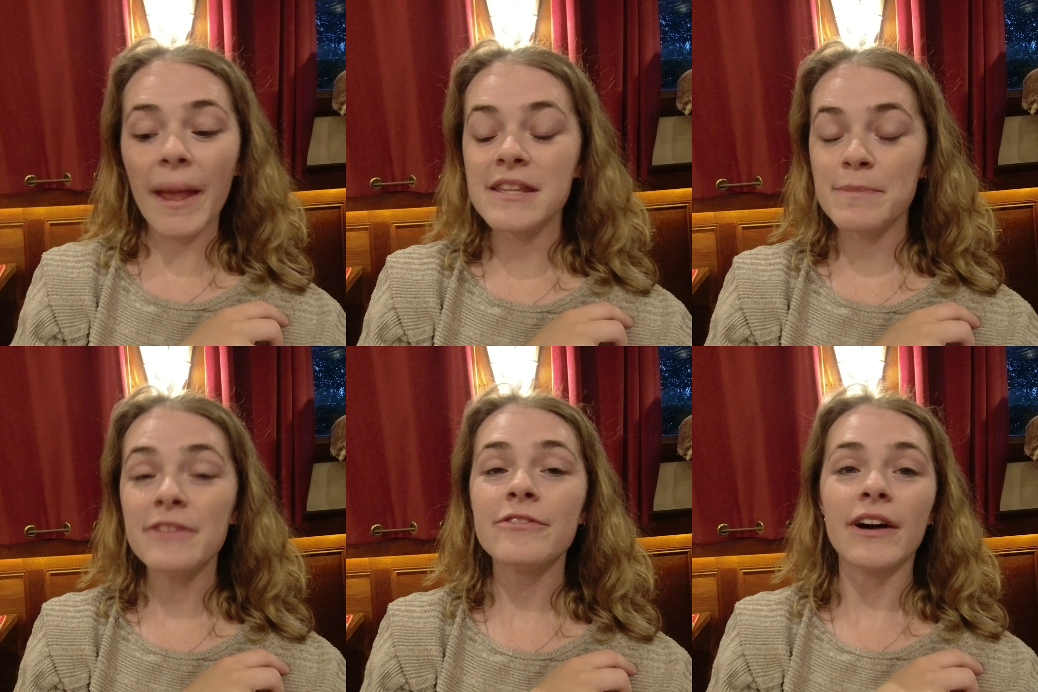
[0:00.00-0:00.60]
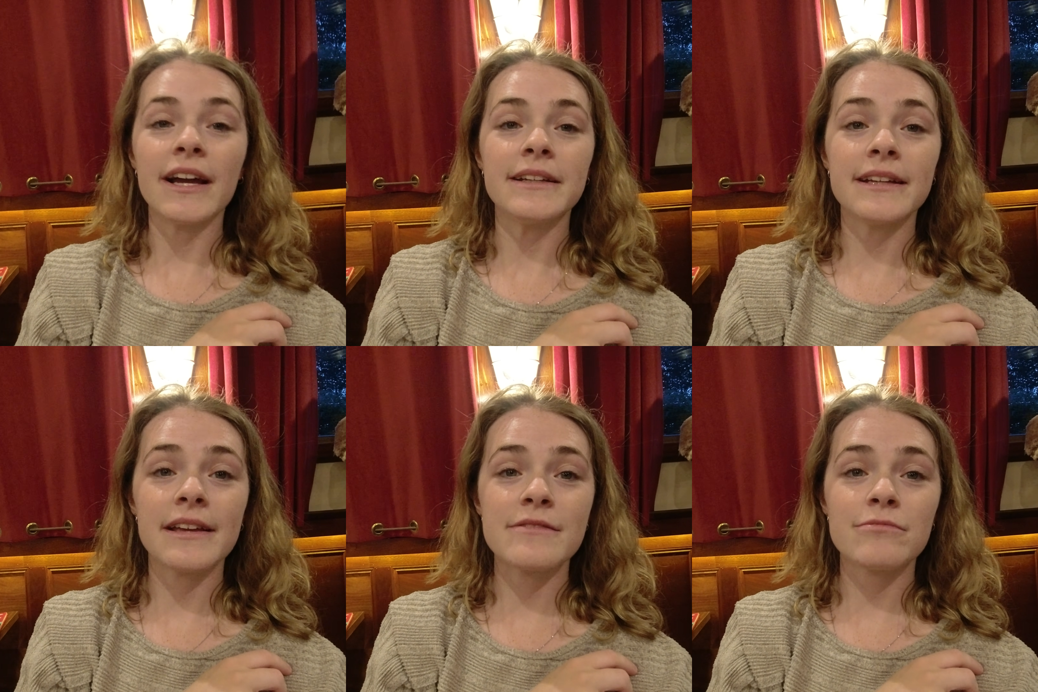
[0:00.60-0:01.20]
It's been fine.
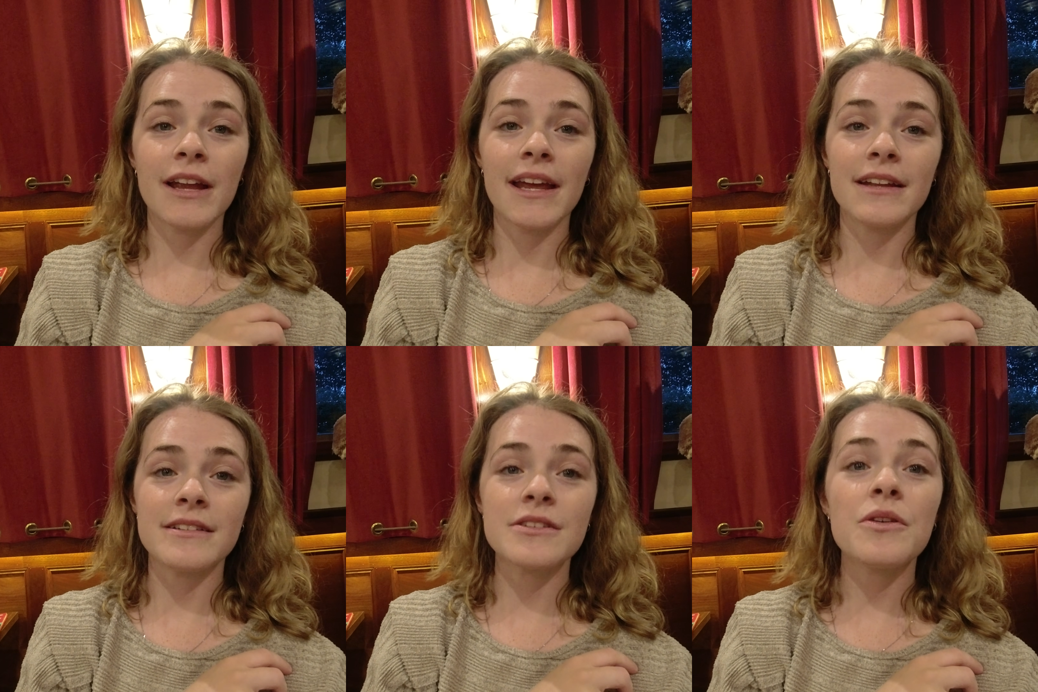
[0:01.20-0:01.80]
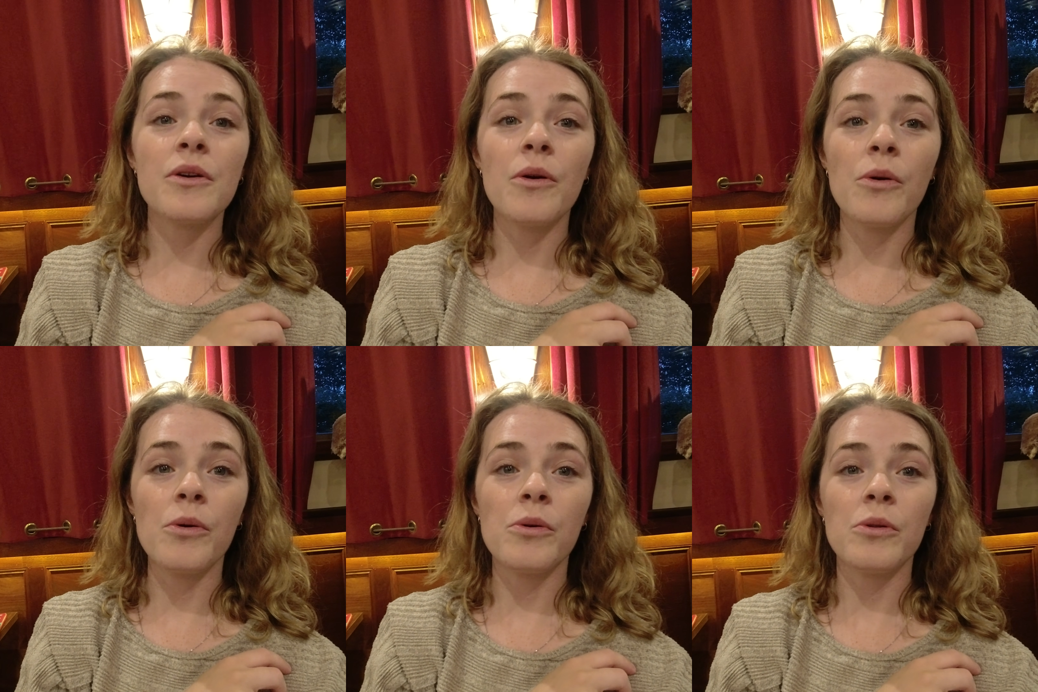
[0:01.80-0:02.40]
It has rained
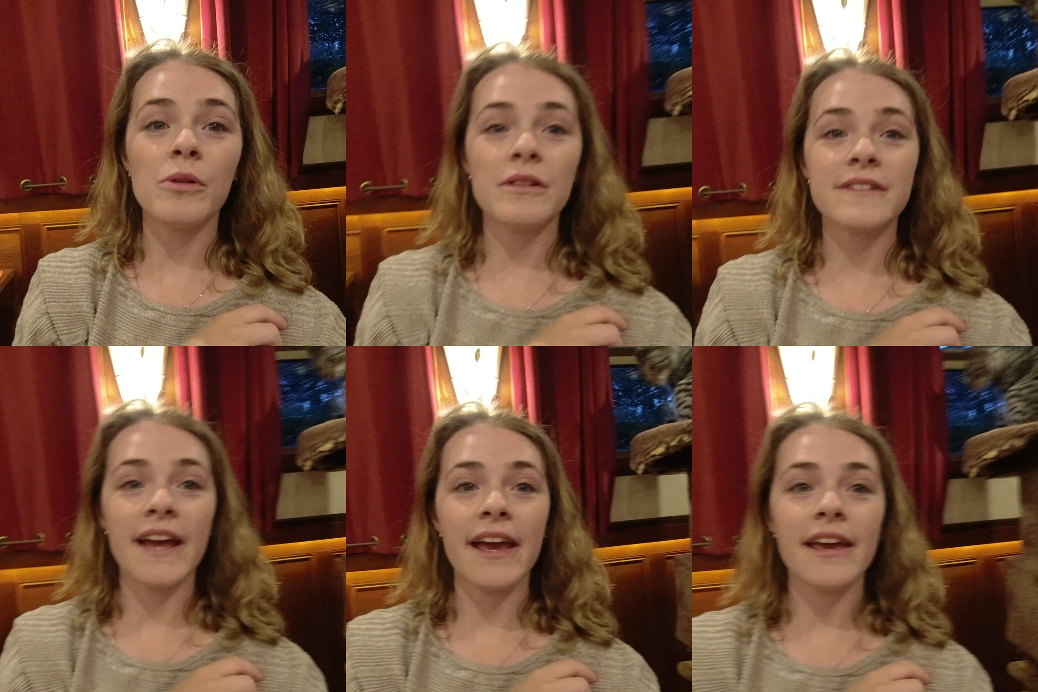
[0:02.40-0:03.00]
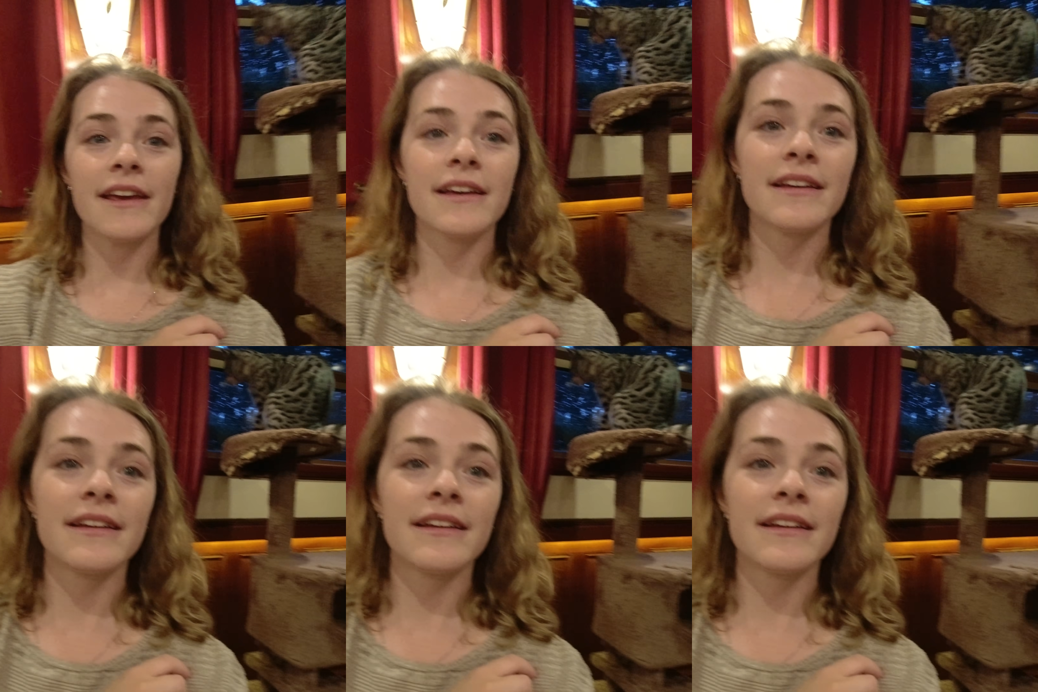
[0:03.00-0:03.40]
all day,